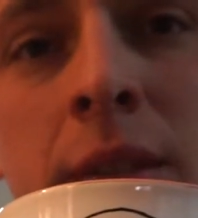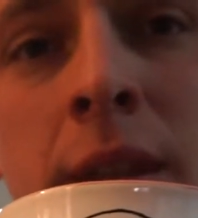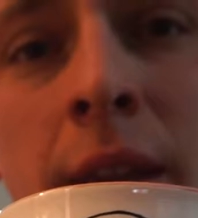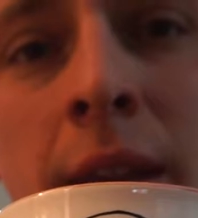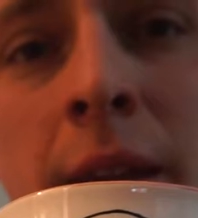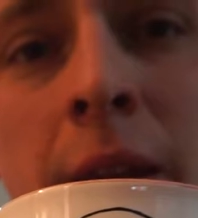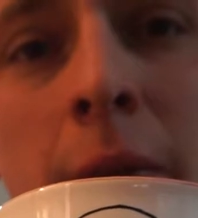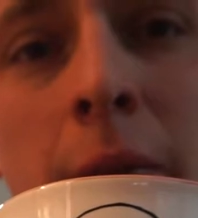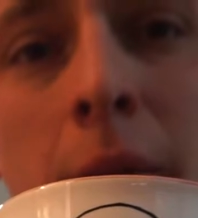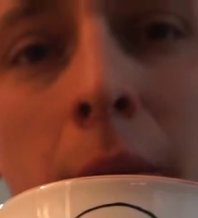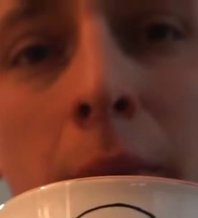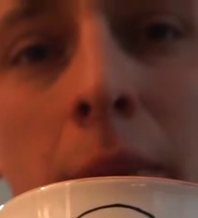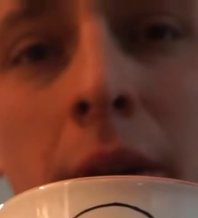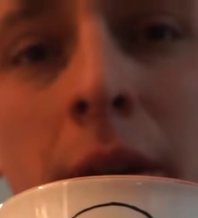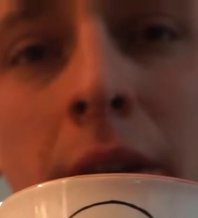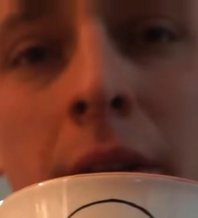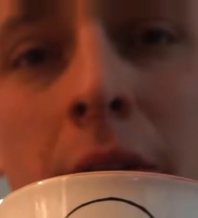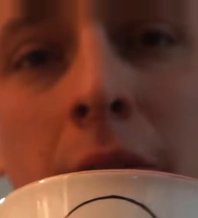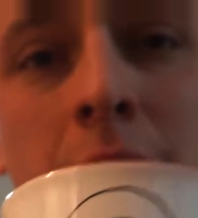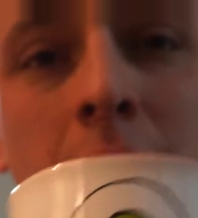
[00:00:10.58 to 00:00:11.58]
hanging out with my
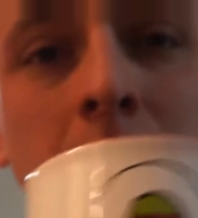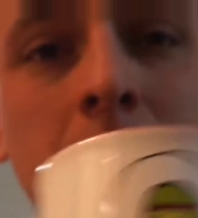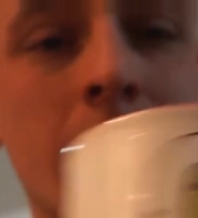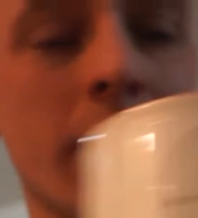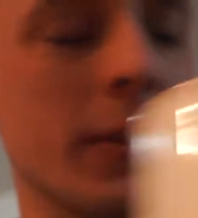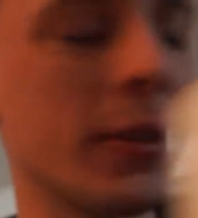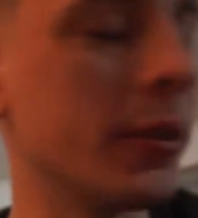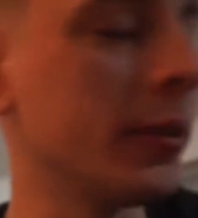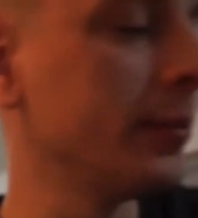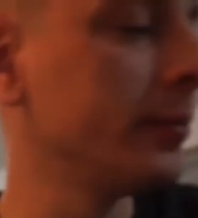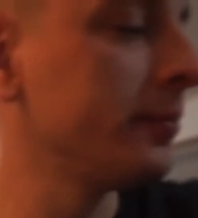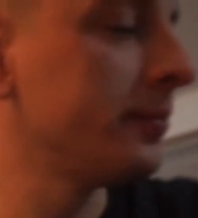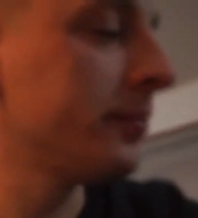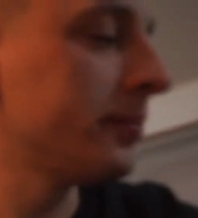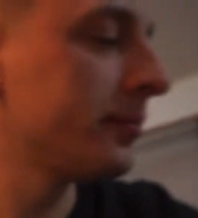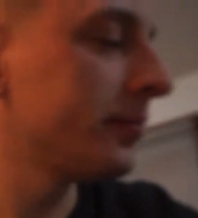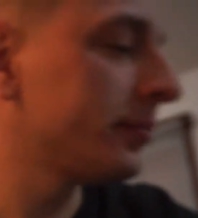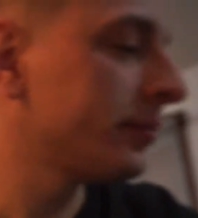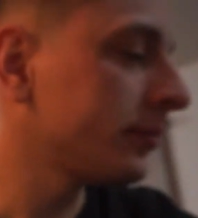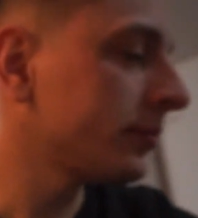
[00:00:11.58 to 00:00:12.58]
buddy Avocado.
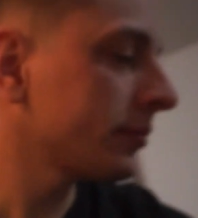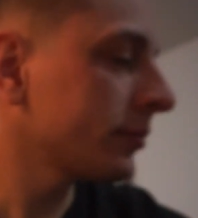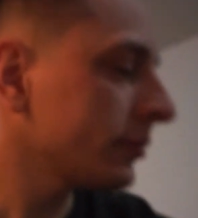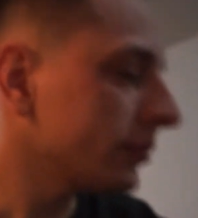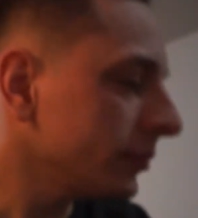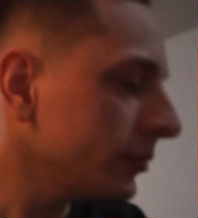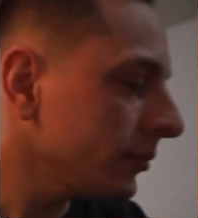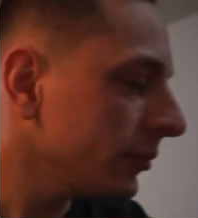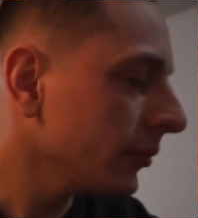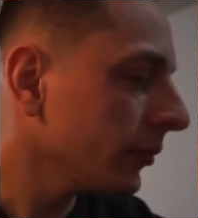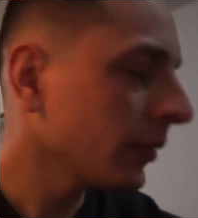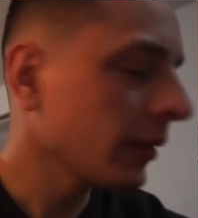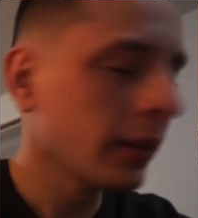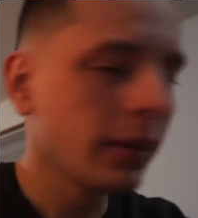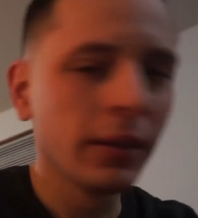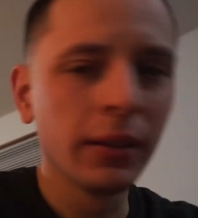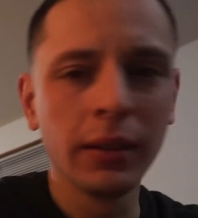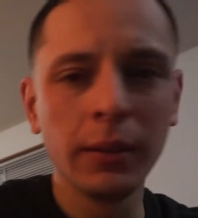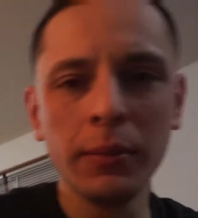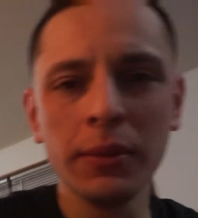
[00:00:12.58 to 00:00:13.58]

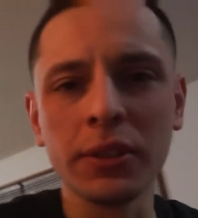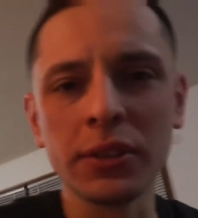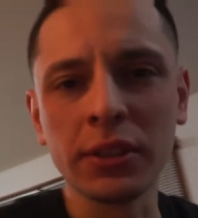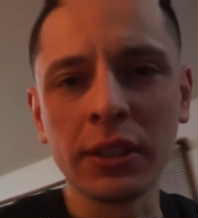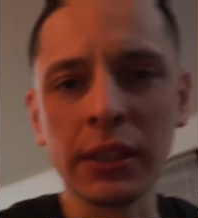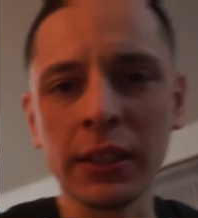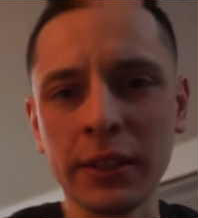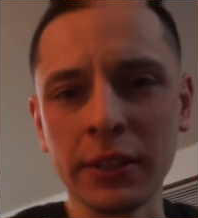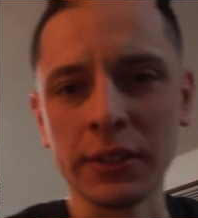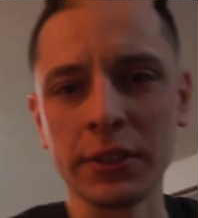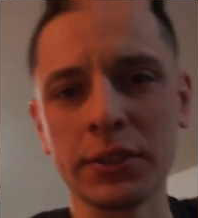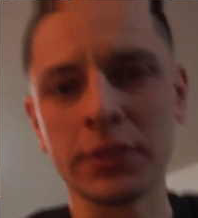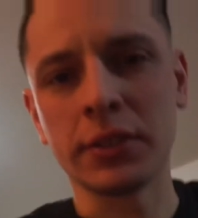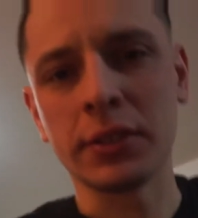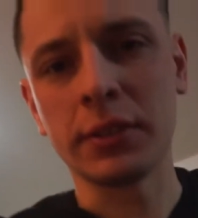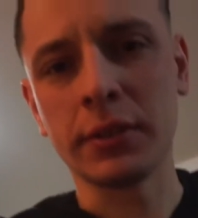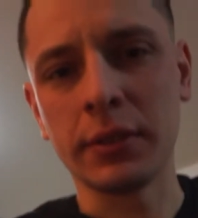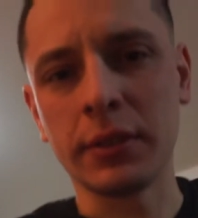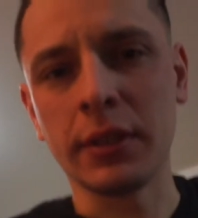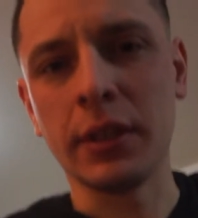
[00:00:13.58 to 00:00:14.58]
Let me just clean this
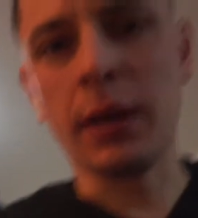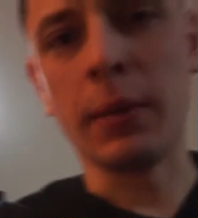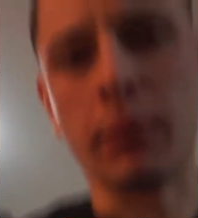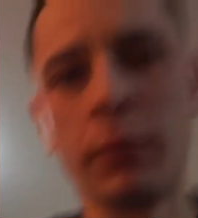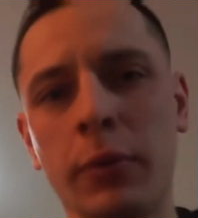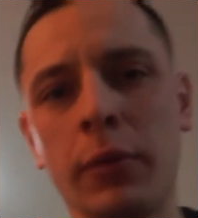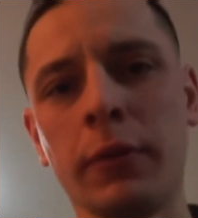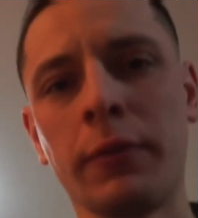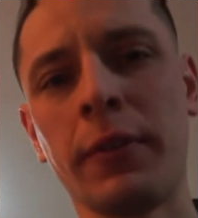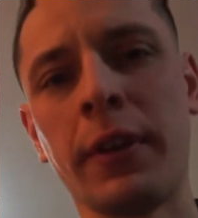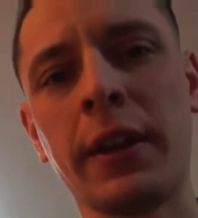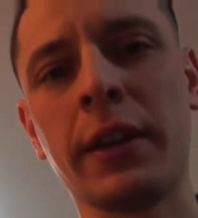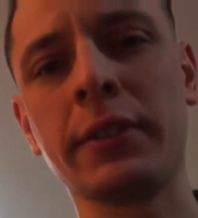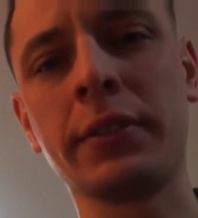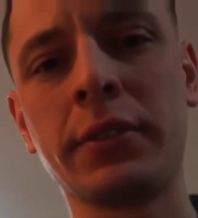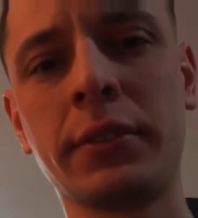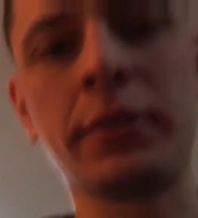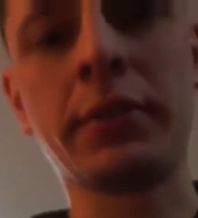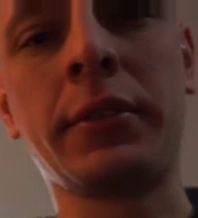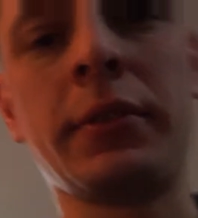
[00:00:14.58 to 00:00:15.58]
up real
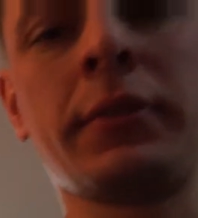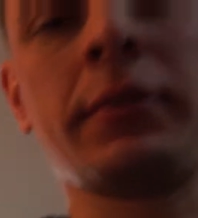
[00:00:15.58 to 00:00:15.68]
fast.